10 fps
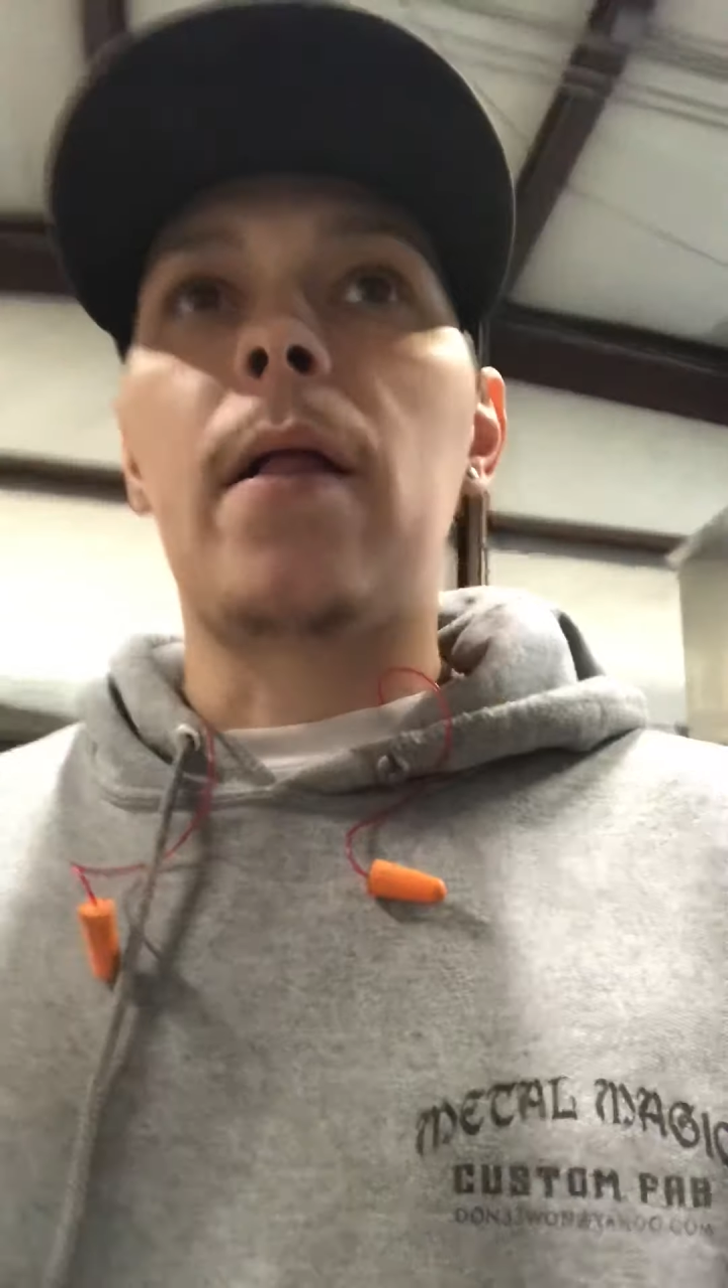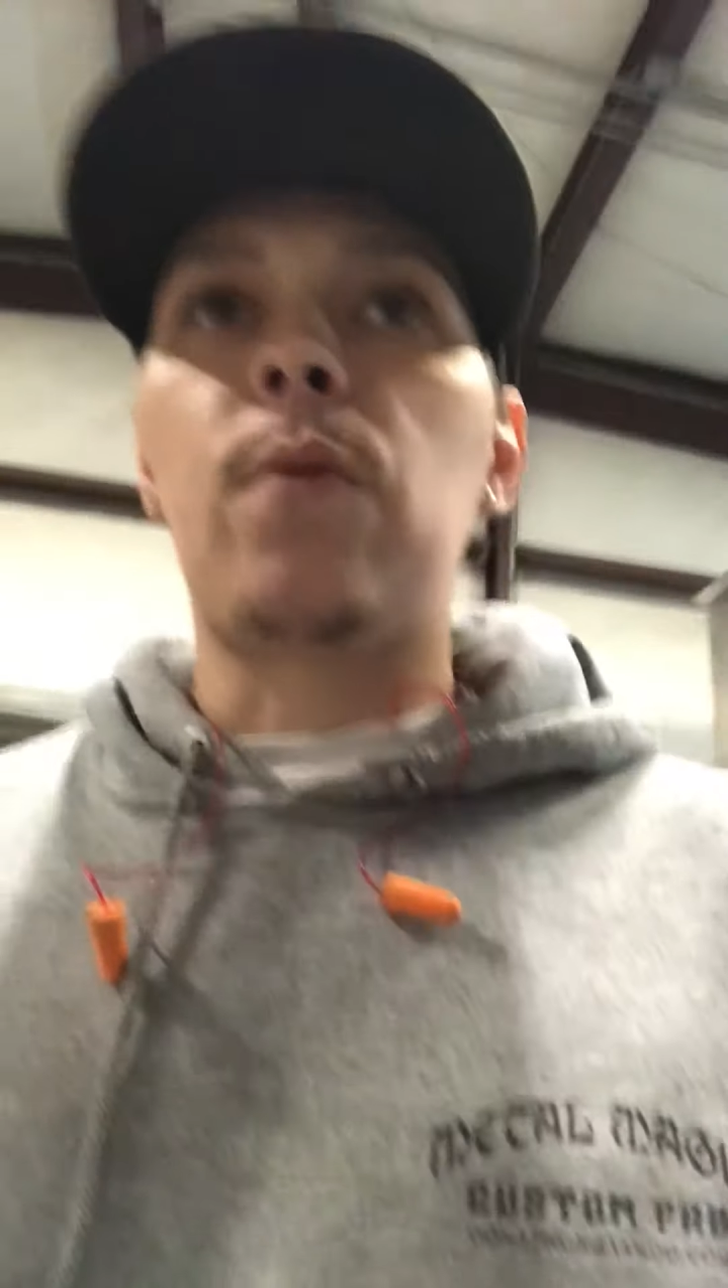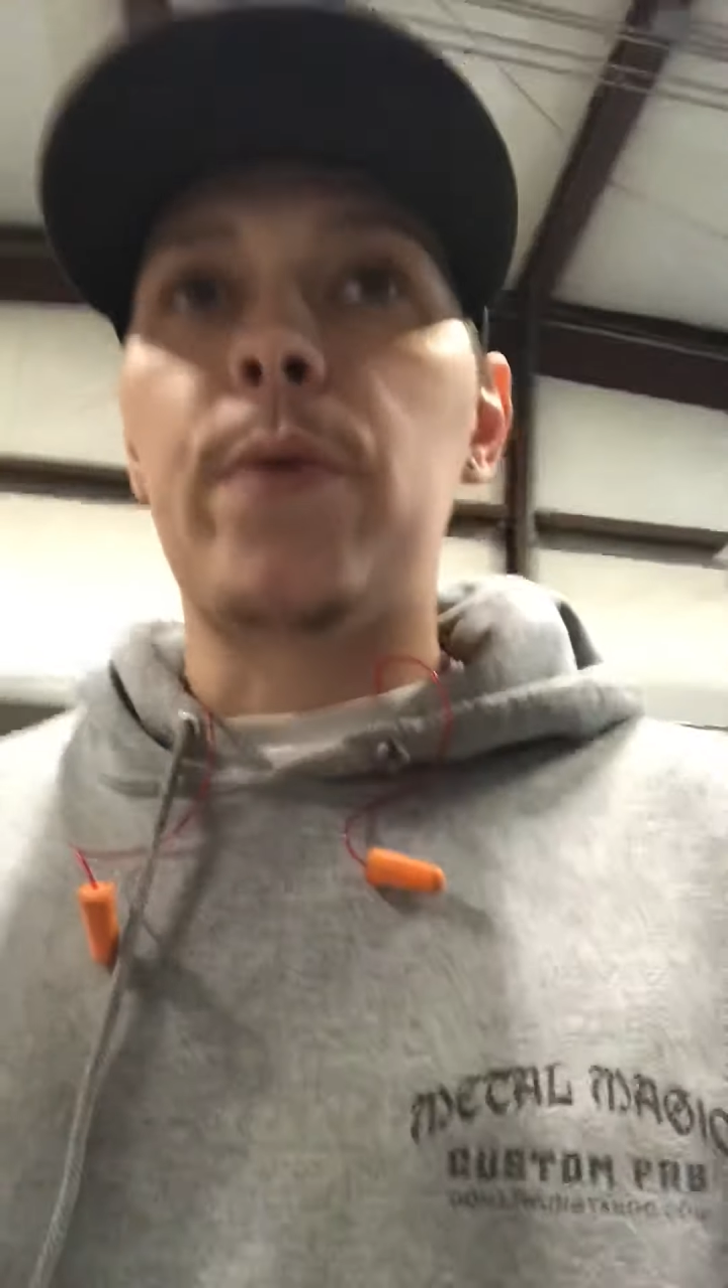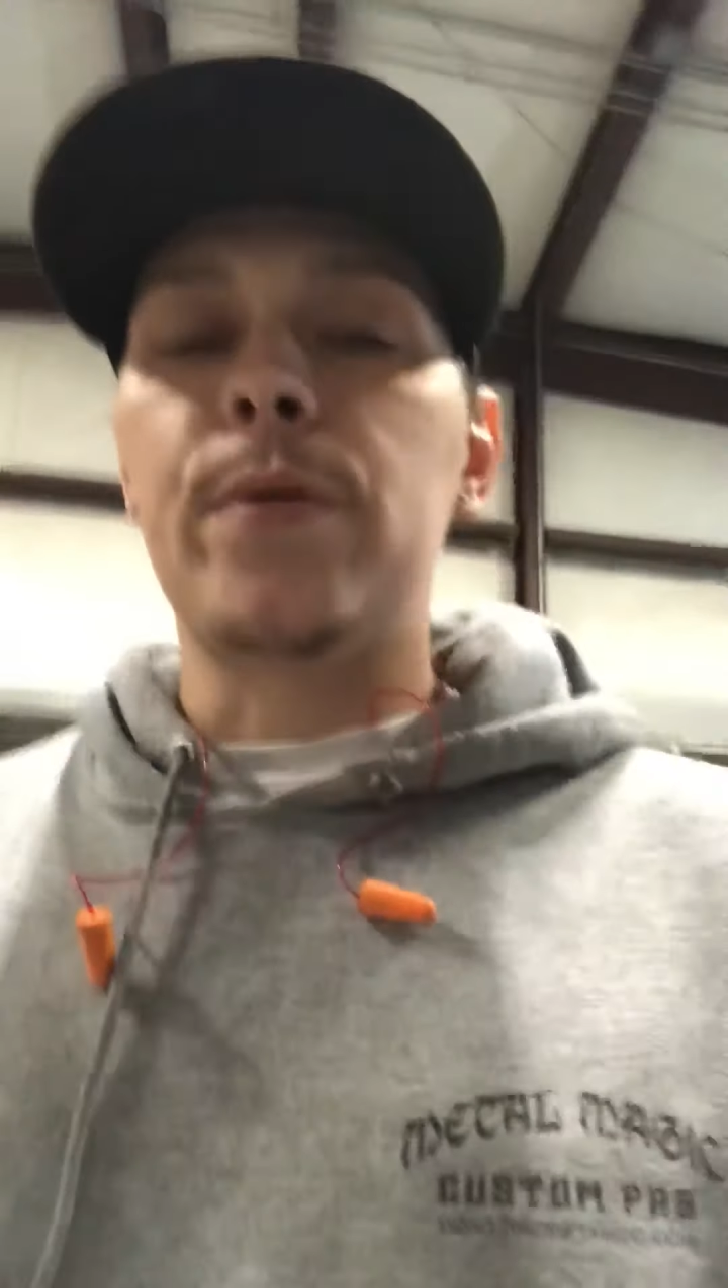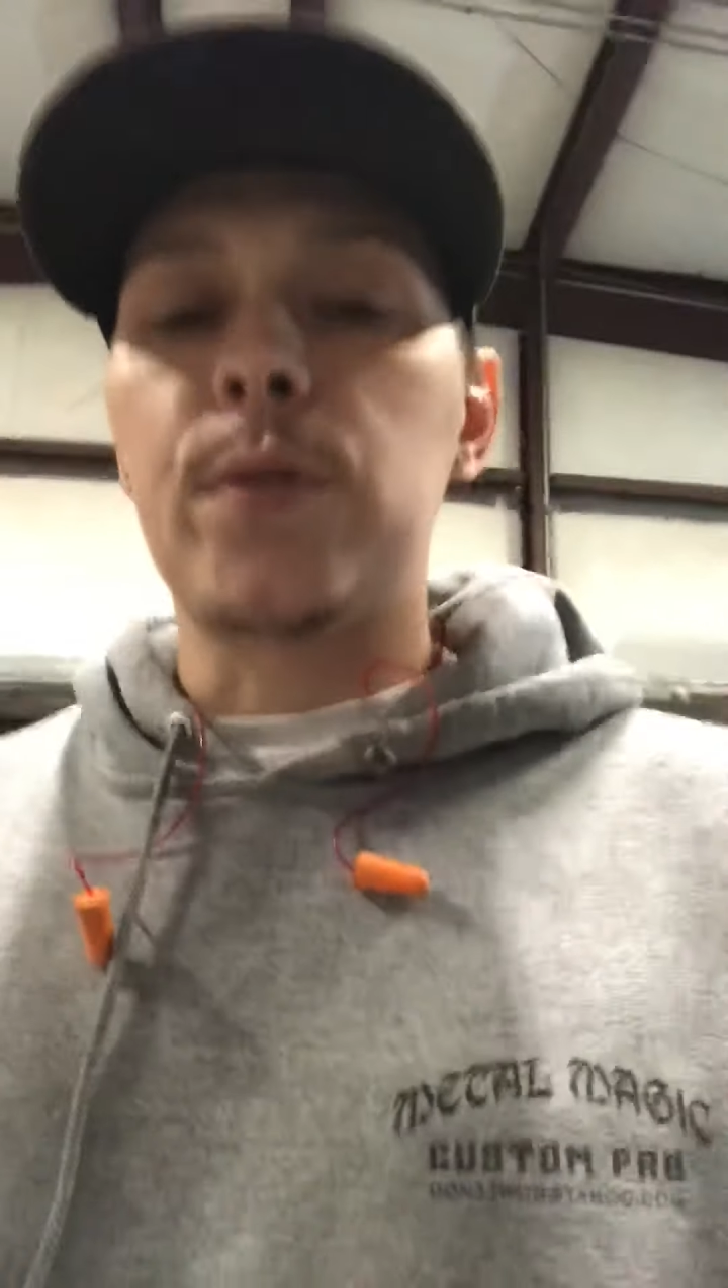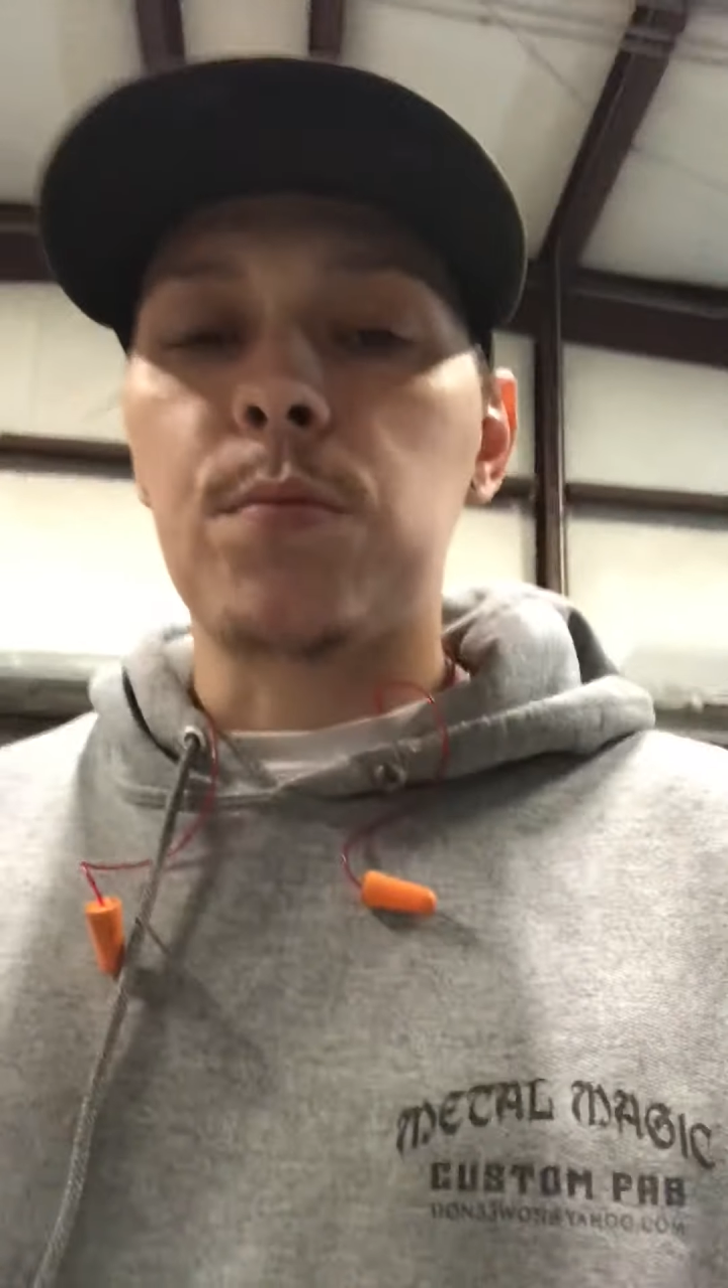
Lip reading: of wheels